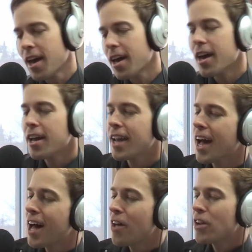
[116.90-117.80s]
Hey,
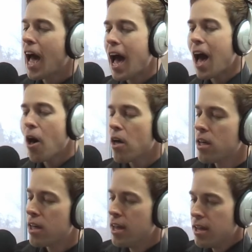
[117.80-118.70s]
now, now,
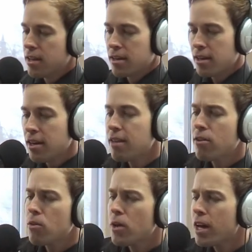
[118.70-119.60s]
you
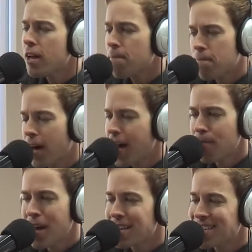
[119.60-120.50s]

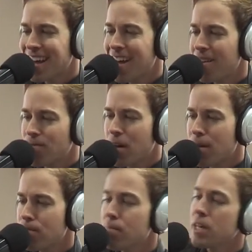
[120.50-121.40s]
find myself
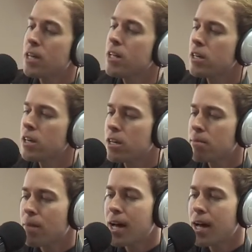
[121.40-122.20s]
a million